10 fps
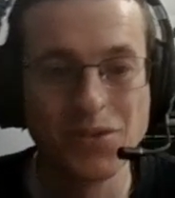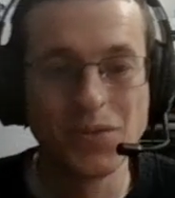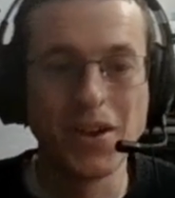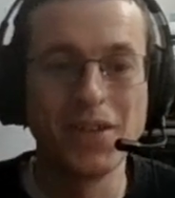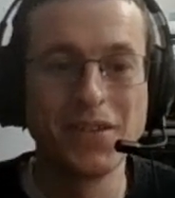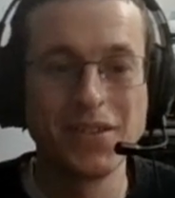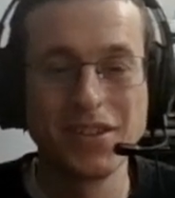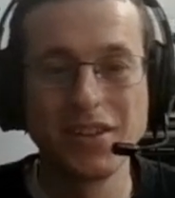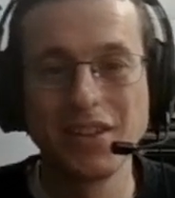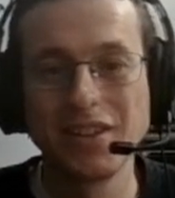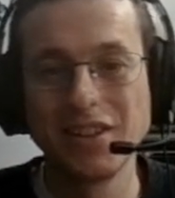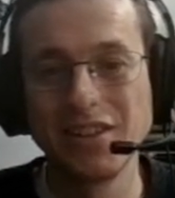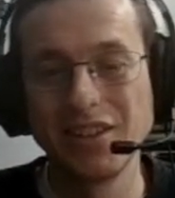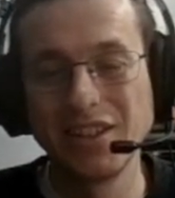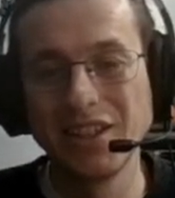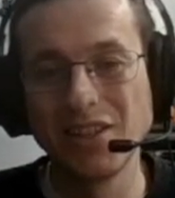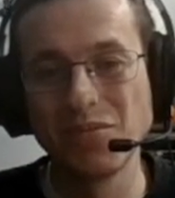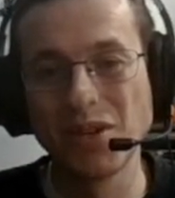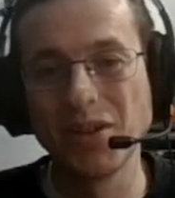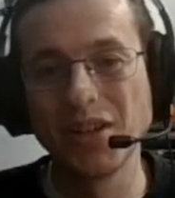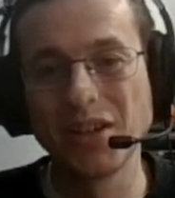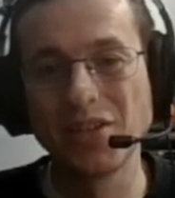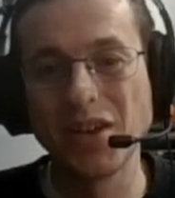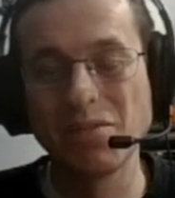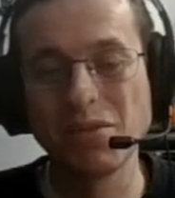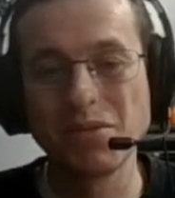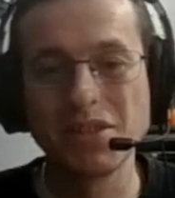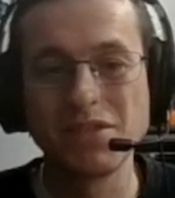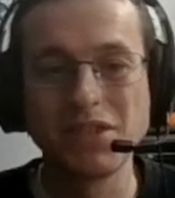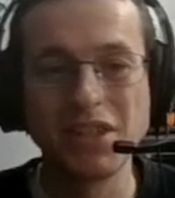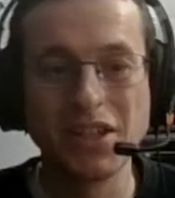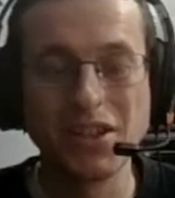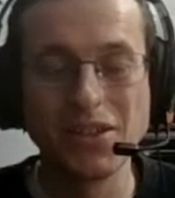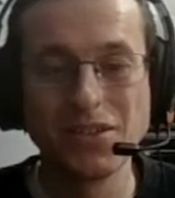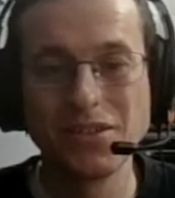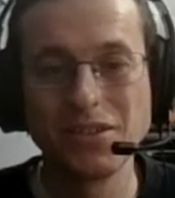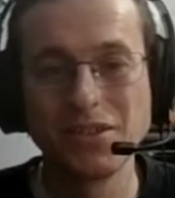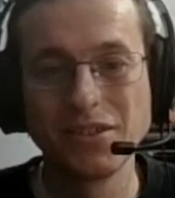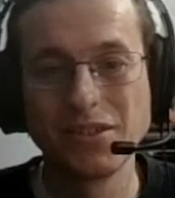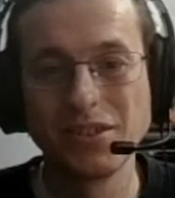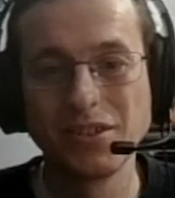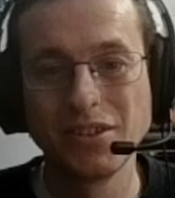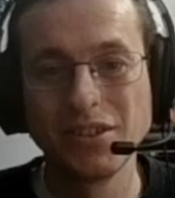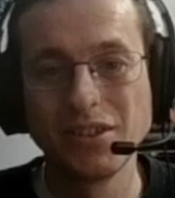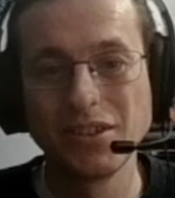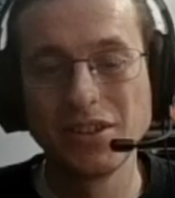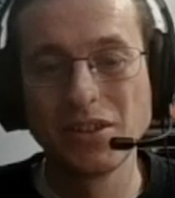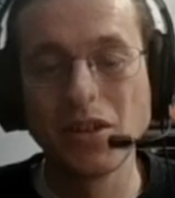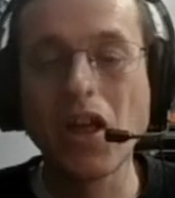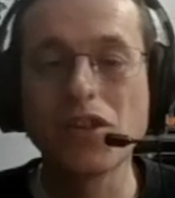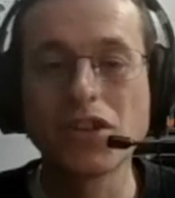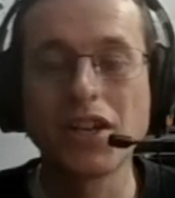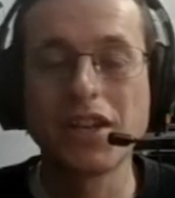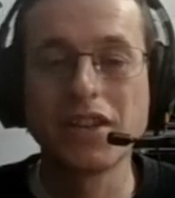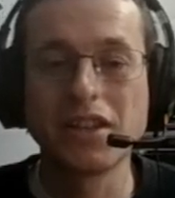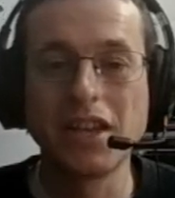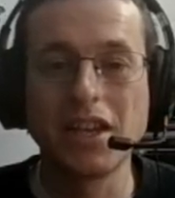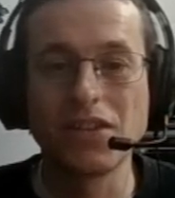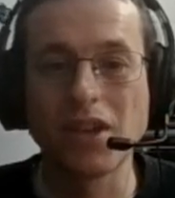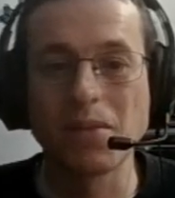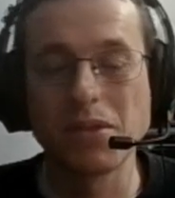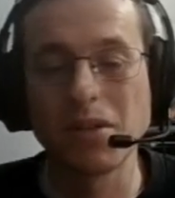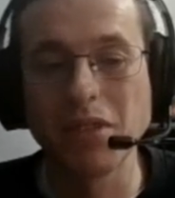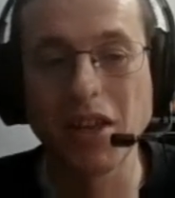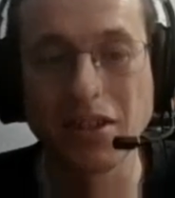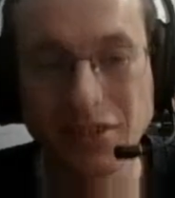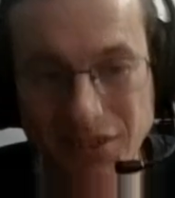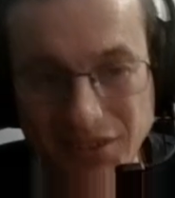Well, I'm probably going to wrap up this video. Well, I'll try to get the ding and wrap it up then.